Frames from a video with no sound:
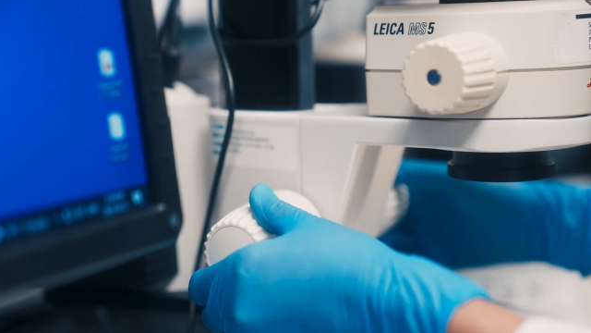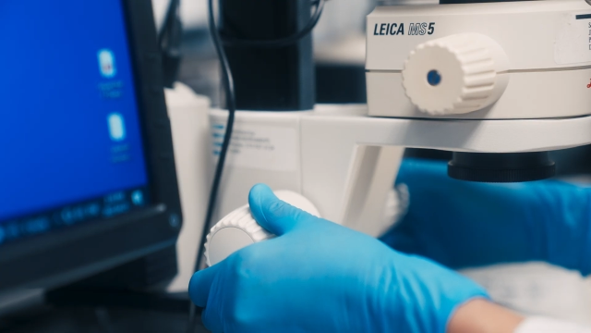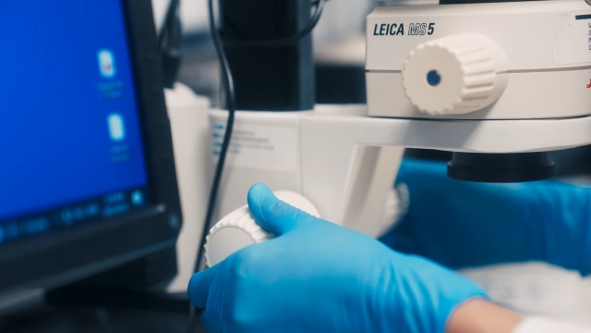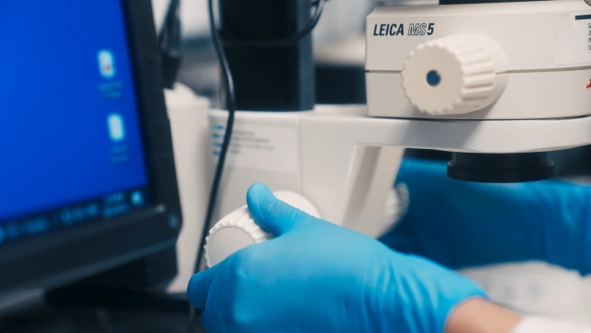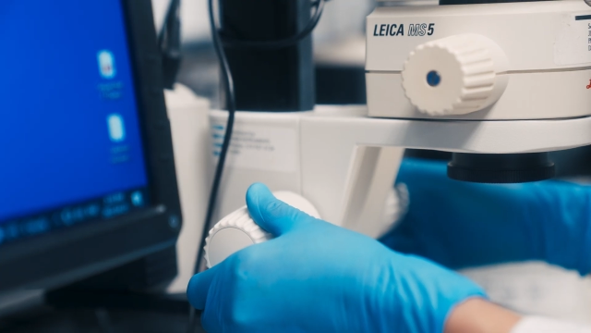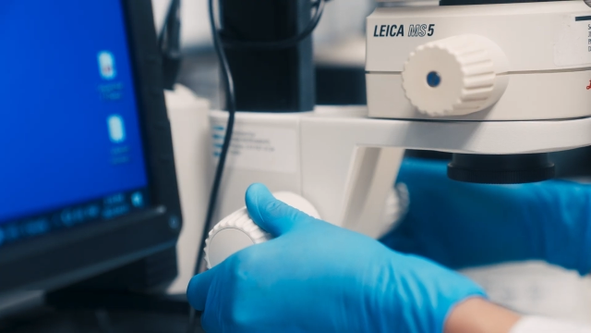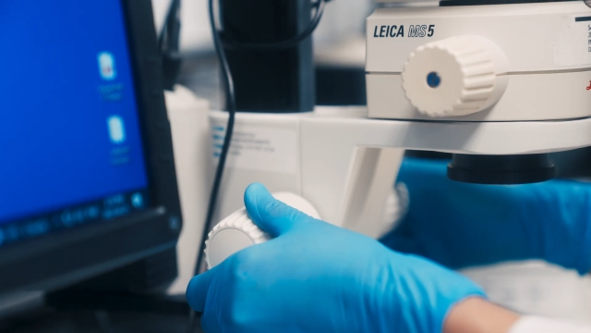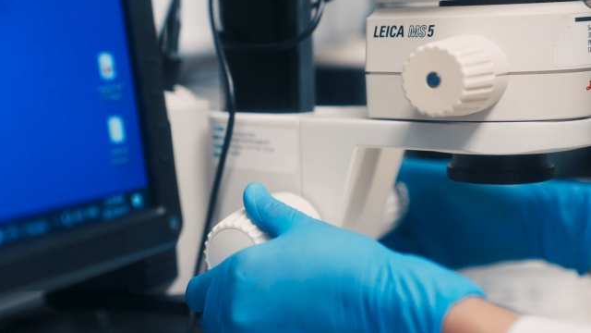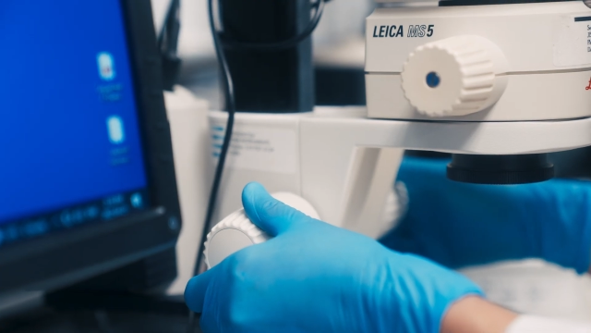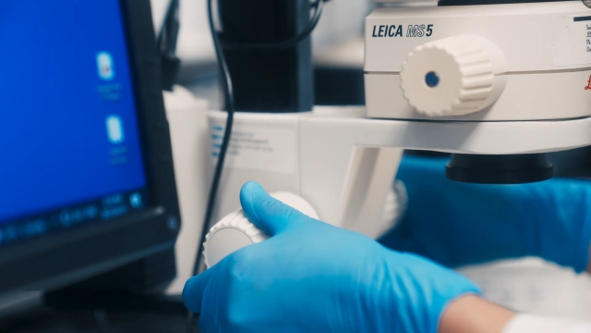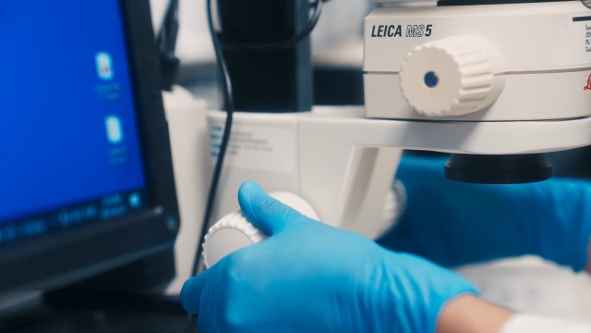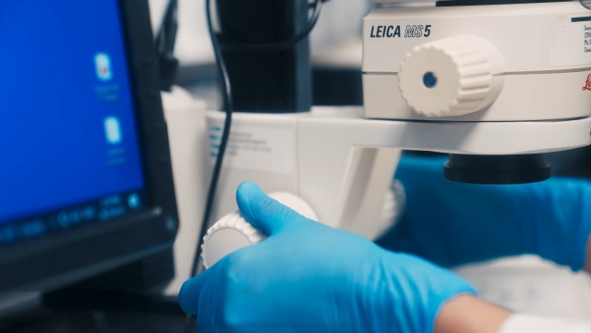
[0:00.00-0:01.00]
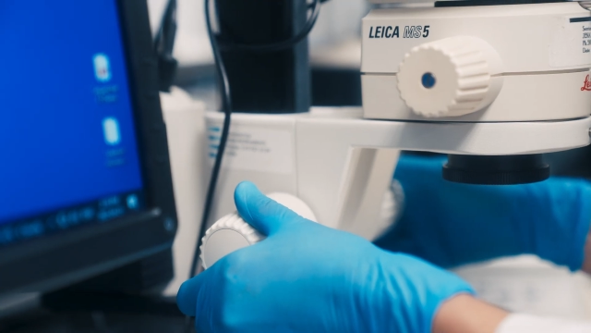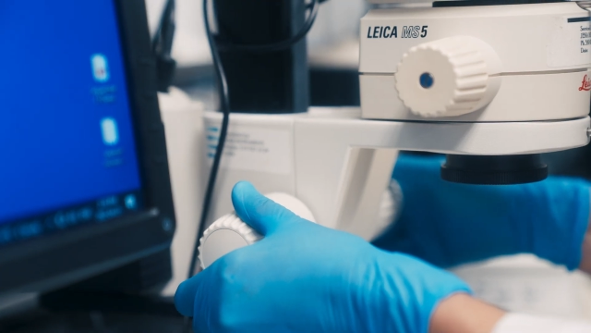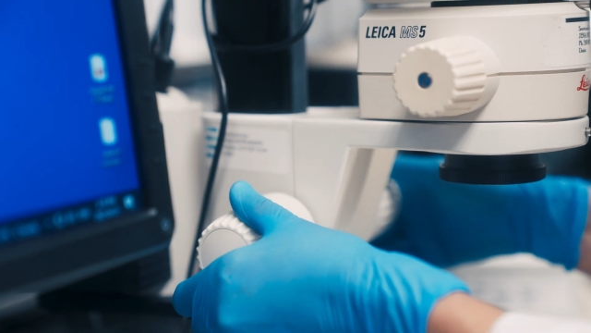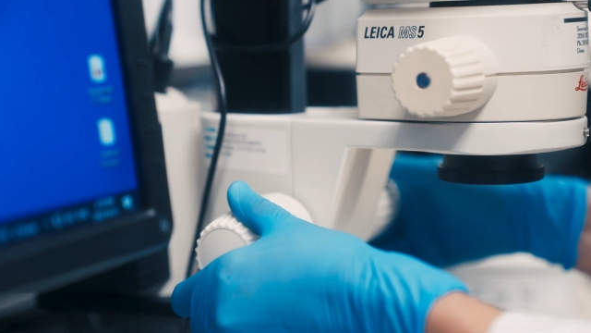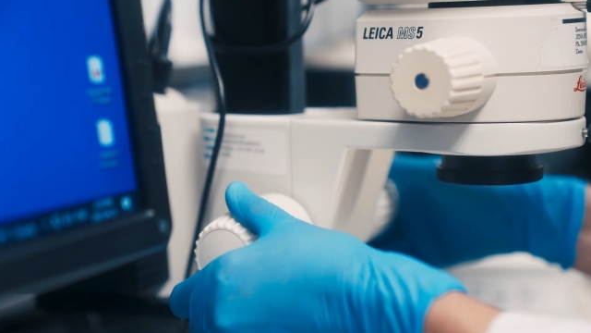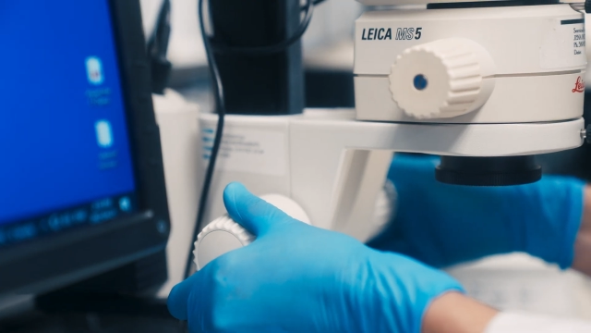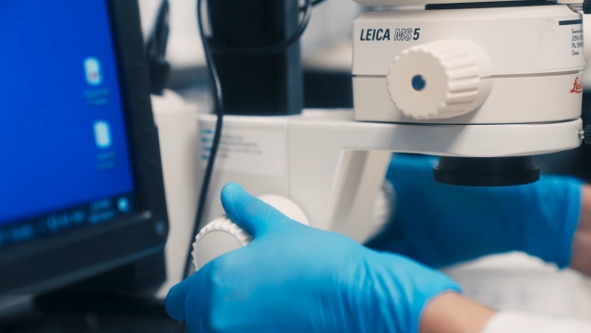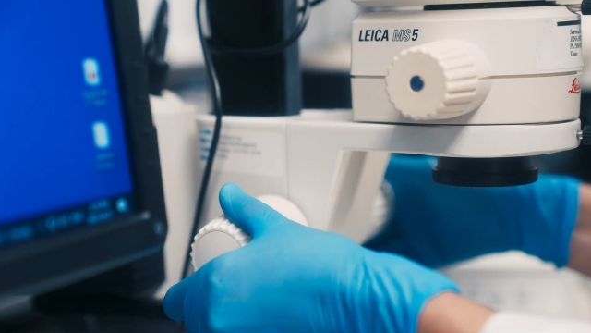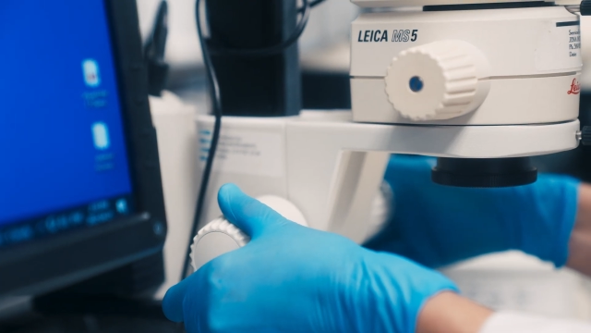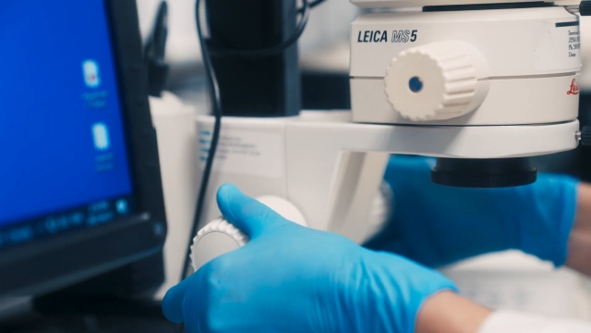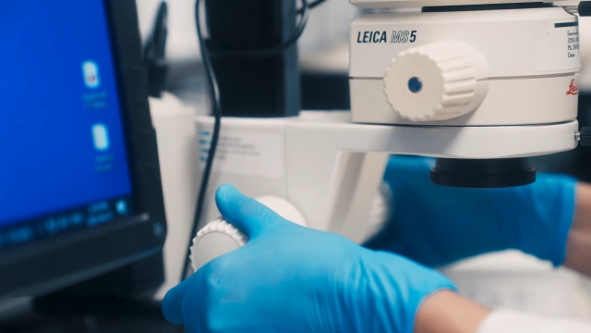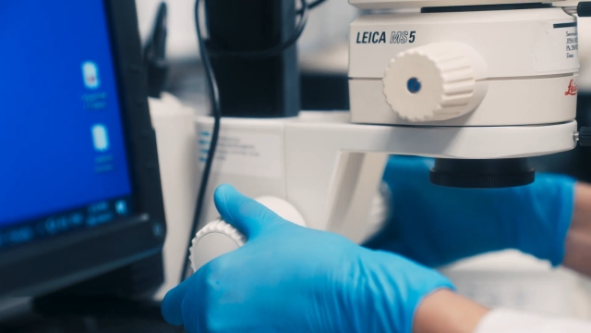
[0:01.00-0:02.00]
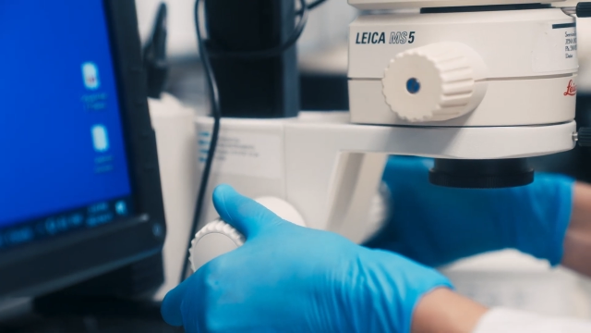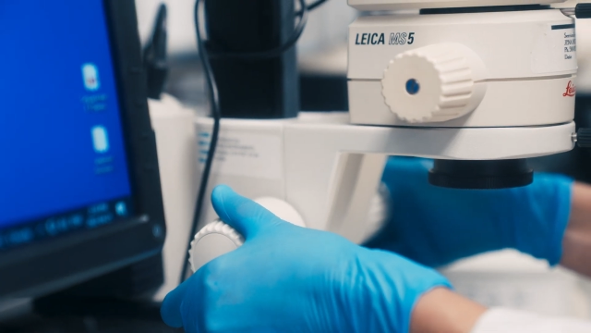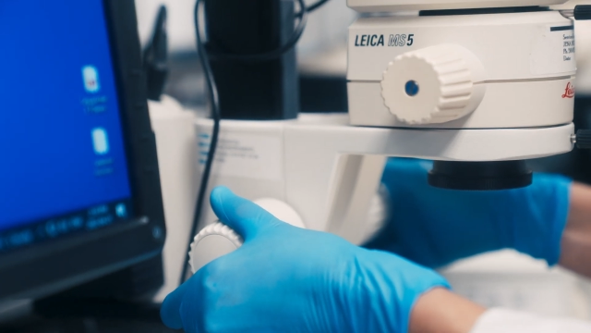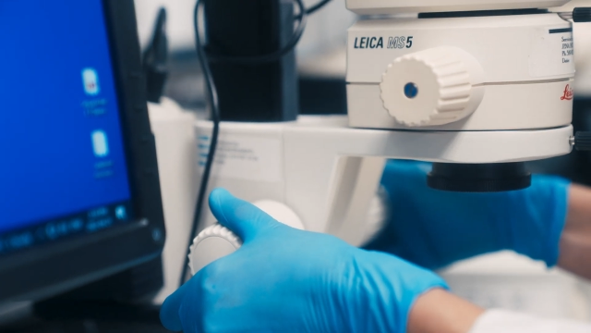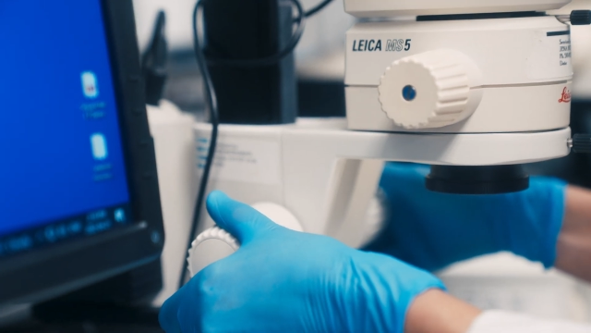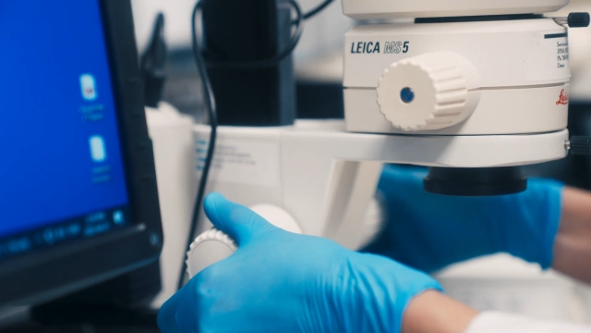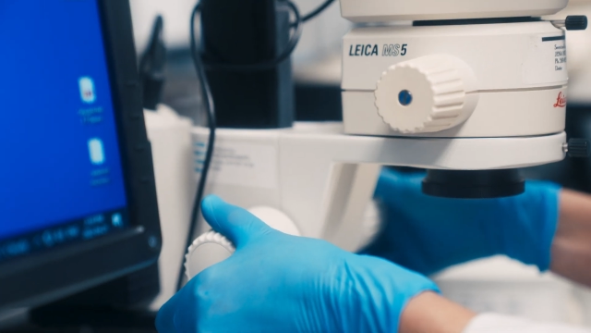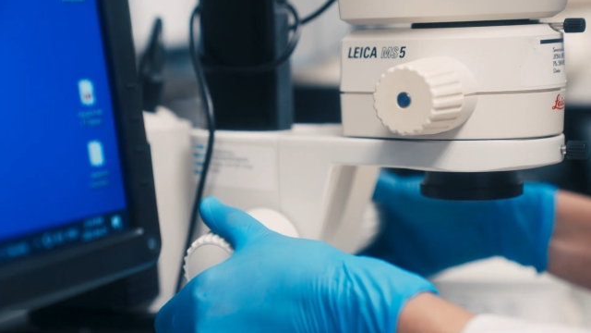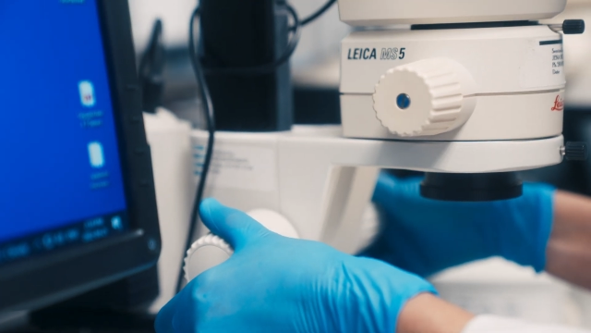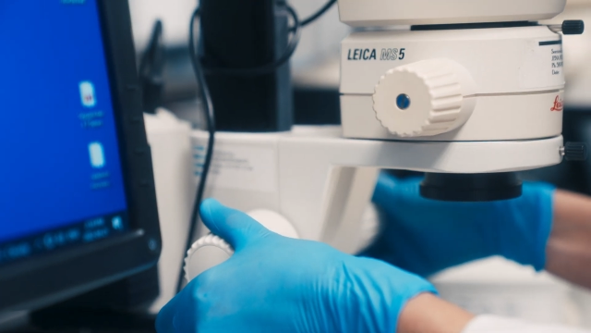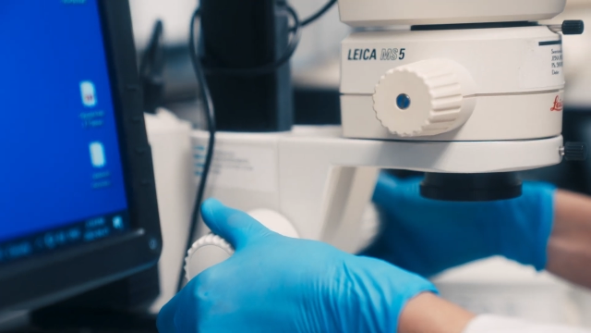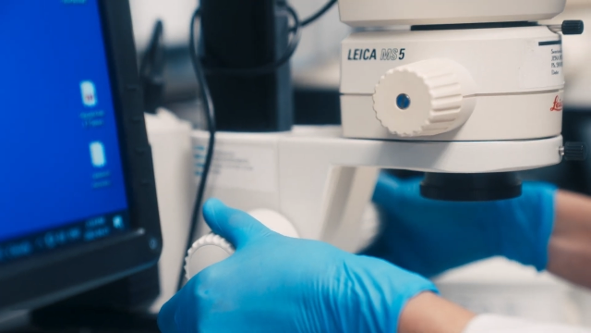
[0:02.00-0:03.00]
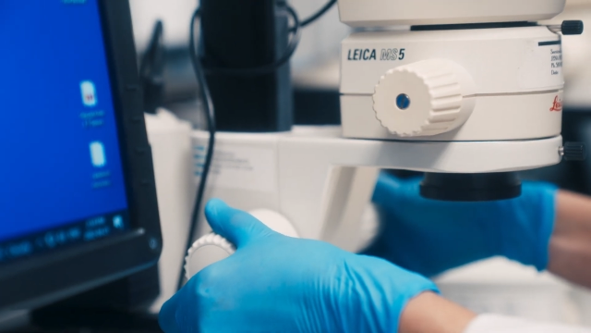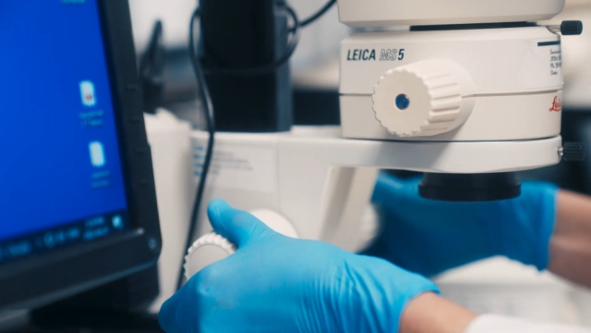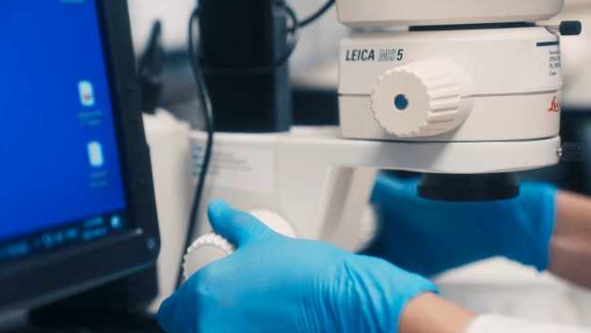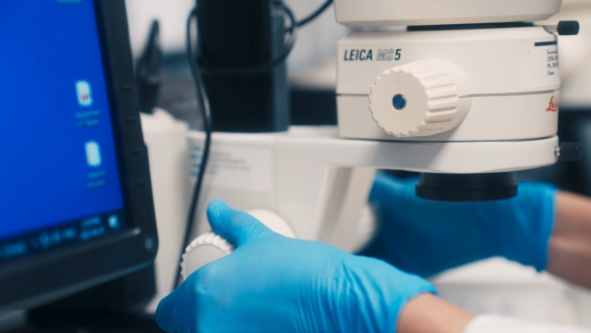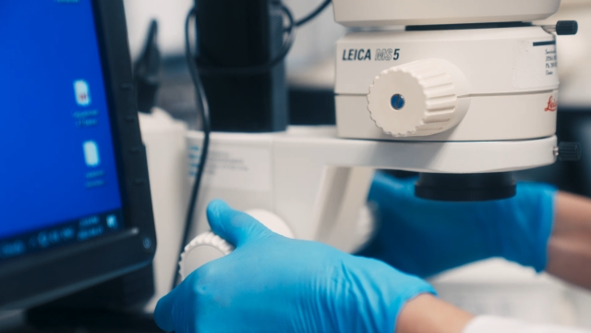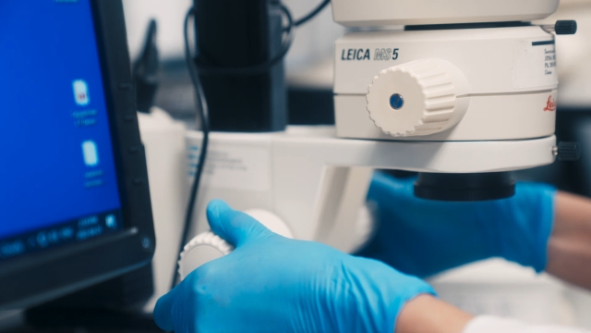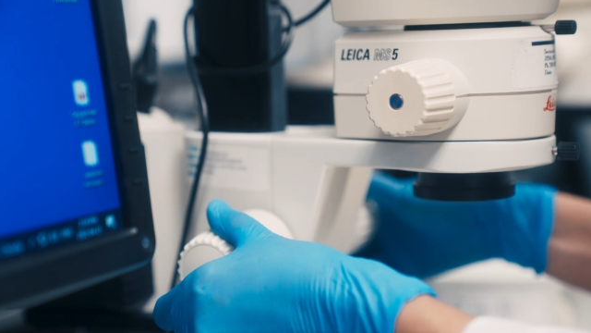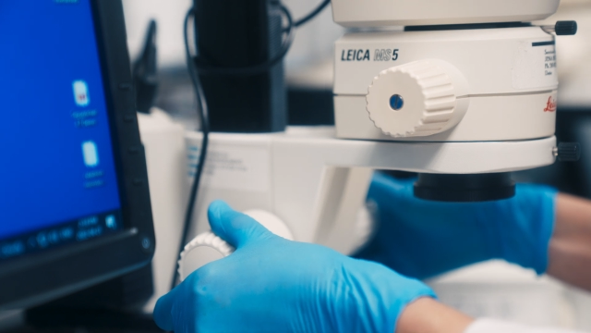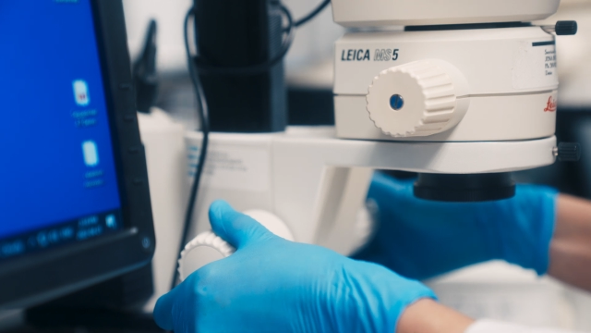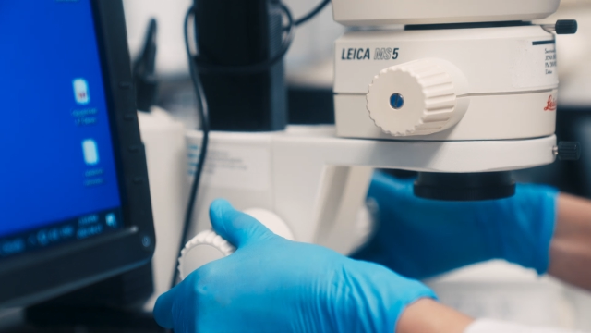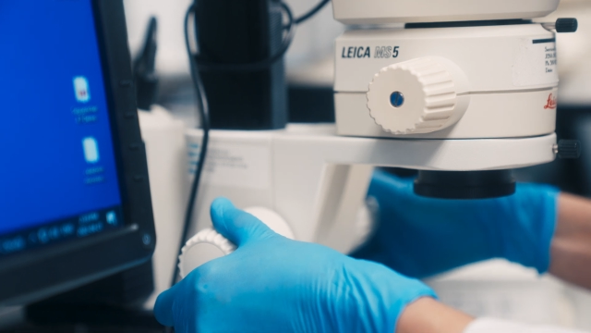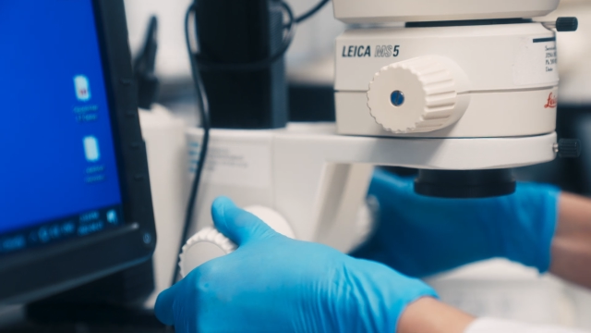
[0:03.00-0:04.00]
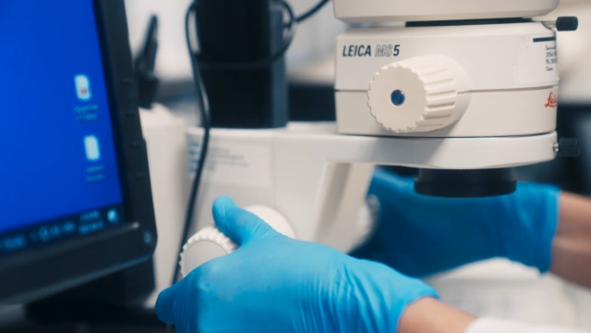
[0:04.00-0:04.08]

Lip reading: Nobody's mouth can be seen.